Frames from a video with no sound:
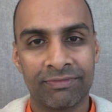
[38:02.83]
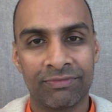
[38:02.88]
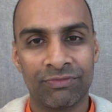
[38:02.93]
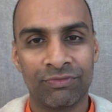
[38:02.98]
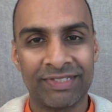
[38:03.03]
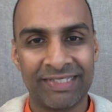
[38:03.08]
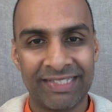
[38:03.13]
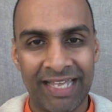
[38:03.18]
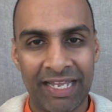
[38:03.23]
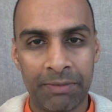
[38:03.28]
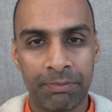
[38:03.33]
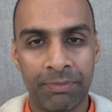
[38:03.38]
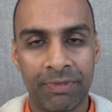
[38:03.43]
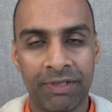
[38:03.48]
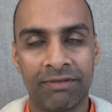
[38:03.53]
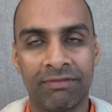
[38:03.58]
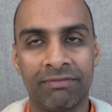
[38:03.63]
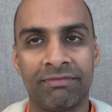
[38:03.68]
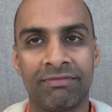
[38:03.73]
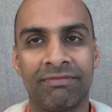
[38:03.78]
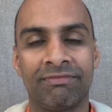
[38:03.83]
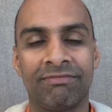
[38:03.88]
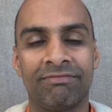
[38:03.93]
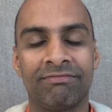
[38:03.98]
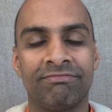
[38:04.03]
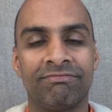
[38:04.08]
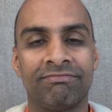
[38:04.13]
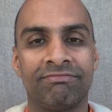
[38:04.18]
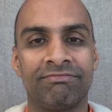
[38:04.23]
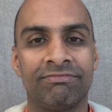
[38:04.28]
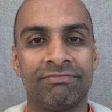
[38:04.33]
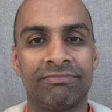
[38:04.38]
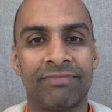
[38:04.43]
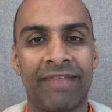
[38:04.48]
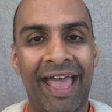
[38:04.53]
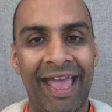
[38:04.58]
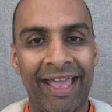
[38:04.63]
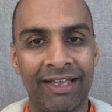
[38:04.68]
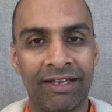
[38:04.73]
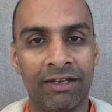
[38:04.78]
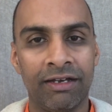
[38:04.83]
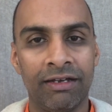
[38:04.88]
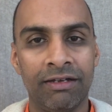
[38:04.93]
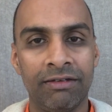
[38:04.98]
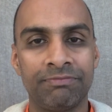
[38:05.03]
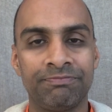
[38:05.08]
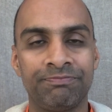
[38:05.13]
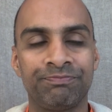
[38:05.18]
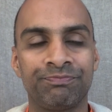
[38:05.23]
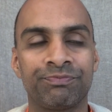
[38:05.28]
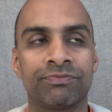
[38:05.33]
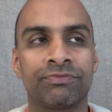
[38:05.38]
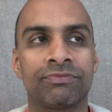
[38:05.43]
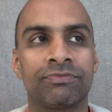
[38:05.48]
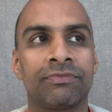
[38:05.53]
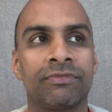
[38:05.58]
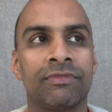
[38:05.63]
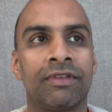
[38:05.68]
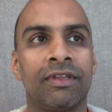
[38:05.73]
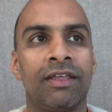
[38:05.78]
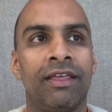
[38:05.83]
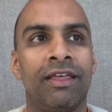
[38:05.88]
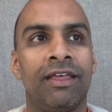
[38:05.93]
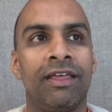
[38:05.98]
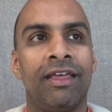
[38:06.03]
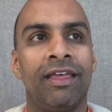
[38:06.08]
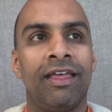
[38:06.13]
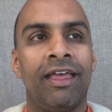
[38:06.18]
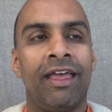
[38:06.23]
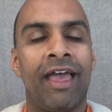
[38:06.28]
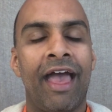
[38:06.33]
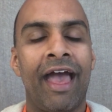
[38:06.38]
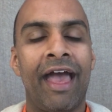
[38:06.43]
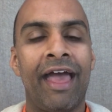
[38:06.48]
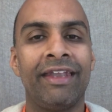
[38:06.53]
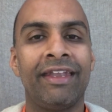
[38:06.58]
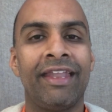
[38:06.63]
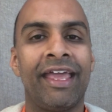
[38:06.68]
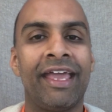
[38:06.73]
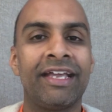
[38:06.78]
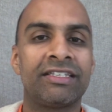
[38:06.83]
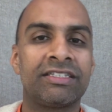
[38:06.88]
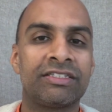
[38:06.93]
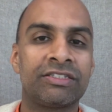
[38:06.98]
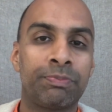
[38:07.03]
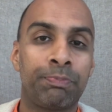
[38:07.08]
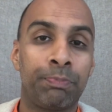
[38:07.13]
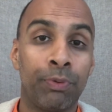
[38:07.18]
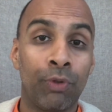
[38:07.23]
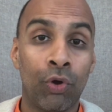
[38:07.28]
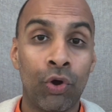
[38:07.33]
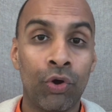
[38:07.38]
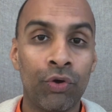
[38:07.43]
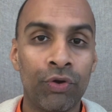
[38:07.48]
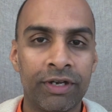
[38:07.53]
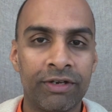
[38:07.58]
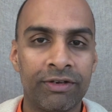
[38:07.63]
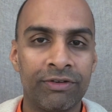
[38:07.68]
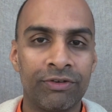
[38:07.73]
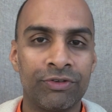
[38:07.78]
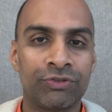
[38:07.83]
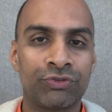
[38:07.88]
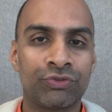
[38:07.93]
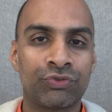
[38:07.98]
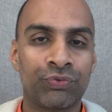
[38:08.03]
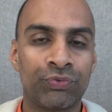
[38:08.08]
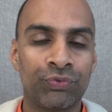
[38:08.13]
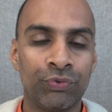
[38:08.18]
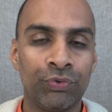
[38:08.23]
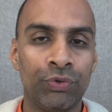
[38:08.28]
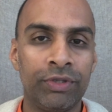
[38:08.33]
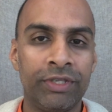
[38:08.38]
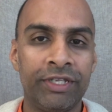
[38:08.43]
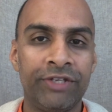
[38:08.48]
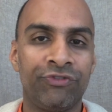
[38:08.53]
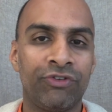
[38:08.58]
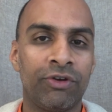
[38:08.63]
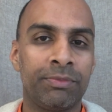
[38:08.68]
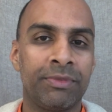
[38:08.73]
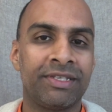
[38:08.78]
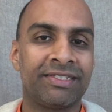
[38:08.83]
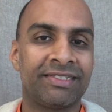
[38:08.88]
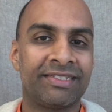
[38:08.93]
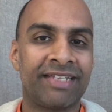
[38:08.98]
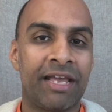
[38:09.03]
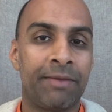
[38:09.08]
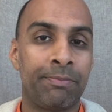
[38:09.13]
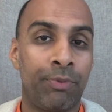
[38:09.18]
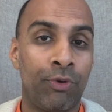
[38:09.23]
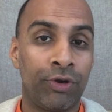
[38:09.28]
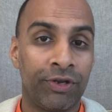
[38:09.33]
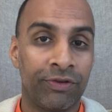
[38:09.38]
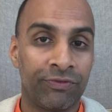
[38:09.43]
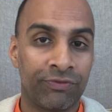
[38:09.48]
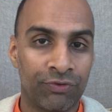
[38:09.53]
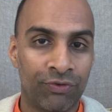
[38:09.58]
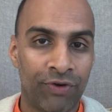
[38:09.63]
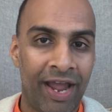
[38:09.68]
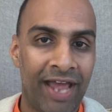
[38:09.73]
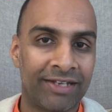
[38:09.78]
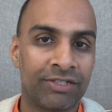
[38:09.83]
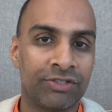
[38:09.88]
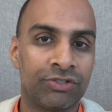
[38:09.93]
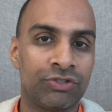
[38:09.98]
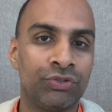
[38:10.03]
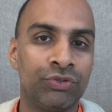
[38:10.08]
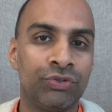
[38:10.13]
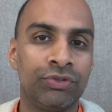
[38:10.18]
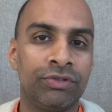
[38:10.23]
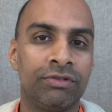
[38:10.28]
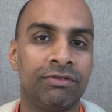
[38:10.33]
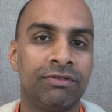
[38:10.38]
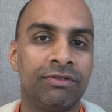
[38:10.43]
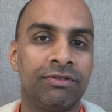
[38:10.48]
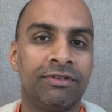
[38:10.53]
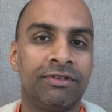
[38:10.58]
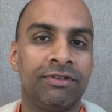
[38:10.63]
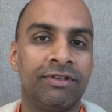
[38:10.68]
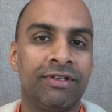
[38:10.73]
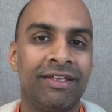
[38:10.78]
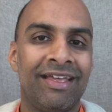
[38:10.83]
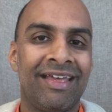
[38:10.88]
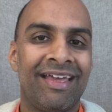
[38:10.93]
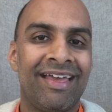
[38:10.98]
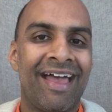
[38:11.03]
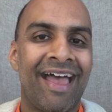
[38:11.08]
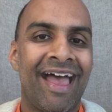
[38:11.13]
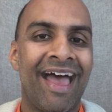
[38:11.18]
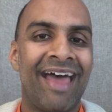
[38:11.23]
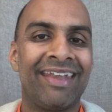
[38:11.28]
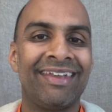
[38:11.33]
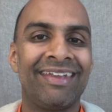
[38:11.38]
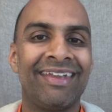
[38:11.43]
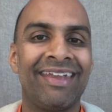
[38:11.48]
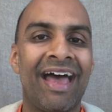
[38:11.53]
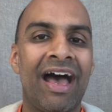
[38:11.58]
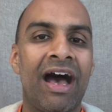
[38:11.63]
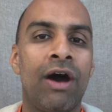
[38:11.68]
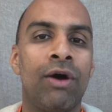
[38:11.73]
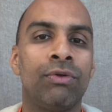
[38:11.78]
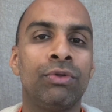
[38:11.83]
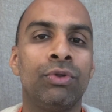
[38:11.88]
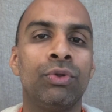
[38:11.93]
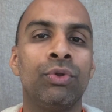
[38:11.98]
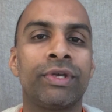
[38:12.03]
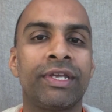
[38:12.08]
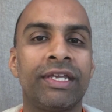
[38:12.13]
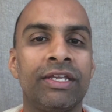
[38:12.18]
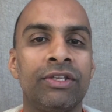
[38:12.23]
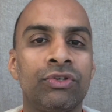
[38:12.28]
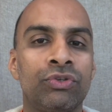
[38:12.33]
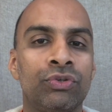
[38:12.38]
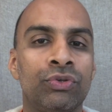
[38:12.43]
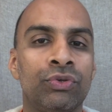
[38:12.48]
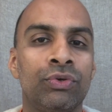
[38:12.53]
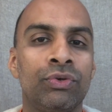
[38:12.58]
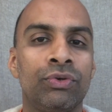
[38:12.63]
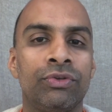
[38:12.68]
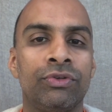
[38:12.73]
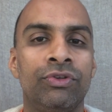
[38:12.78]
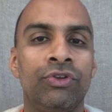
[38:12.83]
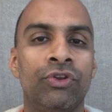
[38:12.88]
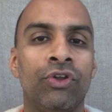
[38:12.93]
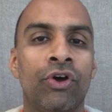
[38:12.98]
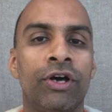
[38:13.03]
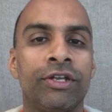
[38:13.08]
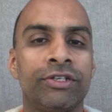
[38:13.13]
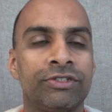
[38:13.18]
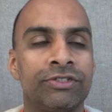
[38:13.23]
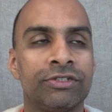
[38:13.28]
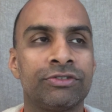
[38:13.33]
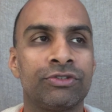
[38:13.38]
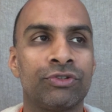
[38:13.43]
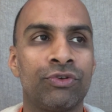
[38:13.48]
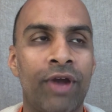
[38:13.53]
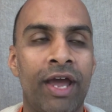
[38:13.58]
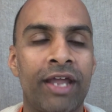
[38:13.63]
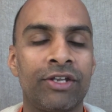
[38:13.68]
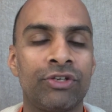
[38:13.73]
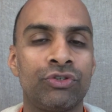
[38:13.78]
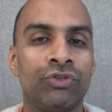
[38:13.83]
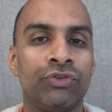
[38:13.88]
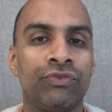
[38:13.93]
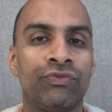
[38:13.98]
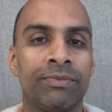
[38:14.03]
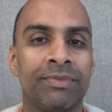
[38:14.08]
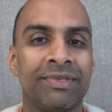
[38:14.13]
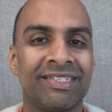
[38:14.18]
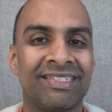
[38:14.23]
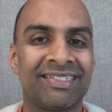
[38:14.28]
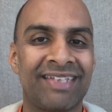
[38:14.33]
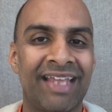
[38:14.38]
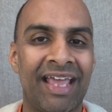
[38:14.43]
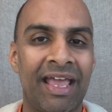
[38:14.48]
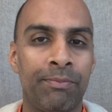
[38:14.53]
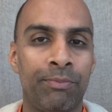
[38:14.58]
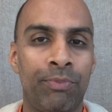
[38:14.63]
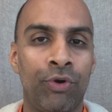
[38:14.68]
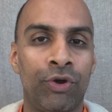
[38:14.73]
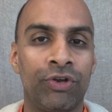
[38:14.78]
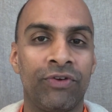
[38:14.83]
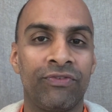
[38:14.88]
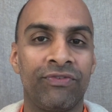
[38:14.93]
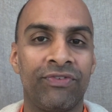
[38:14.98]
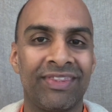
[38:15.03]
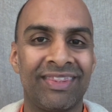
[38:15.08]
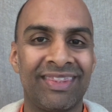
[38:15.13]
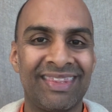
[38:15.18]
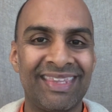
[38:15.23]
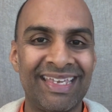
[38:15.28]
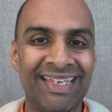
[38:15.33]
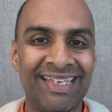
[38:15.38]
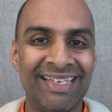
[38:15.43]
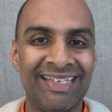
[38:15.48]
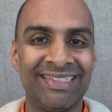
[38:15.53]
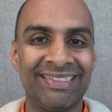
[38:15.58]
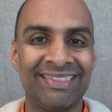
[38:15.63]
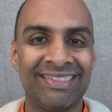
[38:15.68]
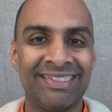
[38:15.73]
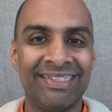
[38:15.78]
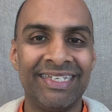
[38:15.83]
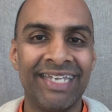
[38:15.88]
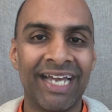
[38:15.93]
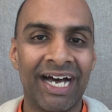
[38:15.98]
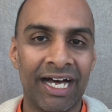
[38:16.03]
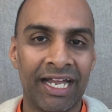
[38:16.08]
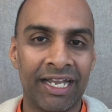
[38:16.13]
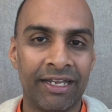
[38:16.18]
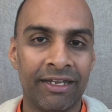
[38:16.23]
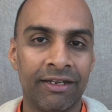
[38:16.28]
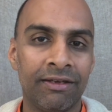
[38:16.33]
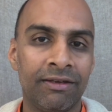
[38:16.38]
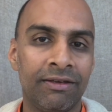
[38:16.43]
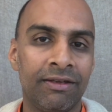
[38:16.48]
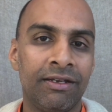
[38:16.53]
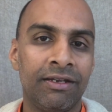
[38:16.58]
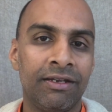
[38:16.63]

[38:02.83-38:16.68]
resentment, anger, and explore it truly from the standpoint of gratitude, and now look into not just gratitude from the standpoint of things done,